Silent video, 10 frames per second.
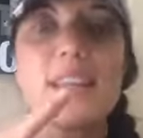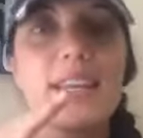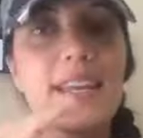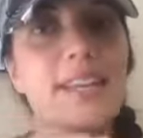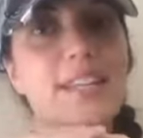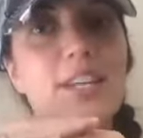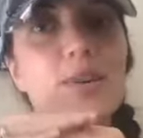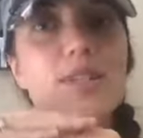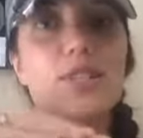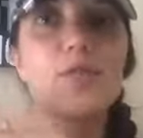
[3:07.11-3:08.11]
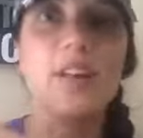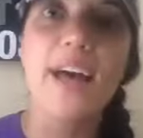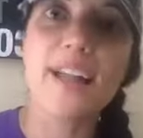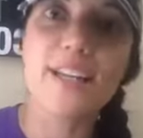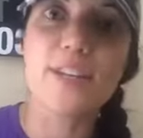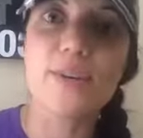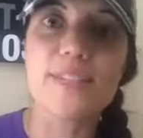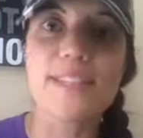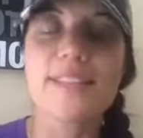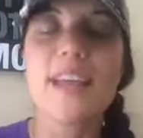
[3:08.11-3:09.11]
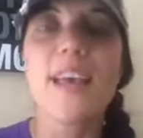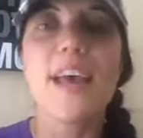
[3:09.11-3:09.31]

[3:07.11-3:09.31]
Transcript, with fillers: get into ketosis, fall out of ketosis.